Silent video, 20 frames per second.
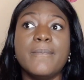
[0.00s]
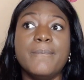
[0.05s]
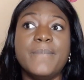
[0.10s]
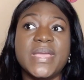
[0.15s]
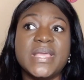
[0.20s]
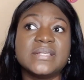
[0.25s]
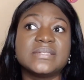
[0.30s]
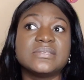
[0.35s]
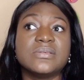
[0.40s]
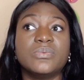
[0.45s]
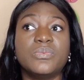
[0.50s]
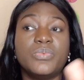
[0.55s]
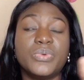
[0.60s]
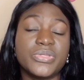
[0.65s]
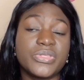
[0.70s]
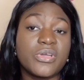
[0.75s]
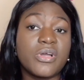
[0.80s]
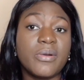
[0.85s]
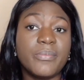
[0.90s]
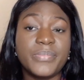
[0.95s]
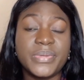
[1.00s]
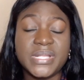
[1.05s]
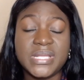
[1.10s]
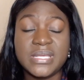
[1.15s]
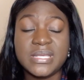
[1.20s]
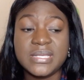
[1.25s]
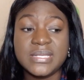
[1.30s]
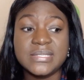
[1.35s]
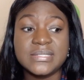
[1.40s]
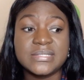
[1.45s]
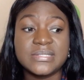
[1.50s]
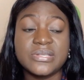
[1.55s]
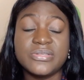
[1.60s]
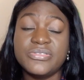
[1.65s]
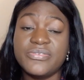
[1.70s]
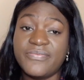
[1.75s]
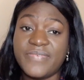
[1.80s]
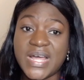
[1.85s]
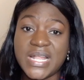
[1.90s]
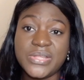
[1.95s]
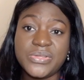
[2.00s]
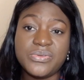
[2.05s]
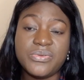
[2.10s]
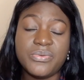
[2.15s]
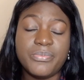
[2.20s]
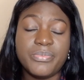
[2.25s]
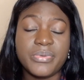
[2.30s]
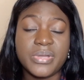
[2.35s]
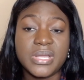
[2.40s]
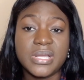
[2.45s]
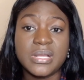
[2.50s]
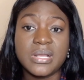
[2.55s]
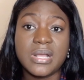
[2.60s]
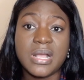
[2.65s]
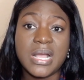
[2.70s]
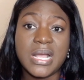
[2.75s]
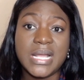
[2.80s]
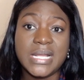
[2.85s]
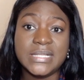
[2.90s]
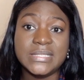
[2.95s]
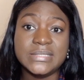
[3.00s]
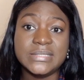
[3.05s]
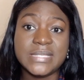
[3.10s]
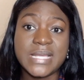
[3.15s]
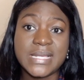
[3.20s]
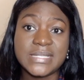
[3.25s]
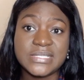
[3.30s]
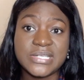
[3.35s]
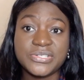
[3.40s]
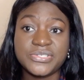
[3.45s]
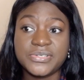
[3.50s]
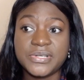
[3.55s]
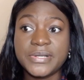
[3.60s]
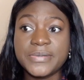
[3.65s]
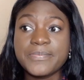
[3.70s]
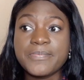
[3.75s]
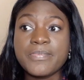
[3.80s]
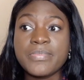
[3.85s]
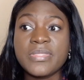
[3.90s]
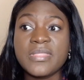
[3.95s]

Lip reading: based on where the company is, the value you bring, and etc.,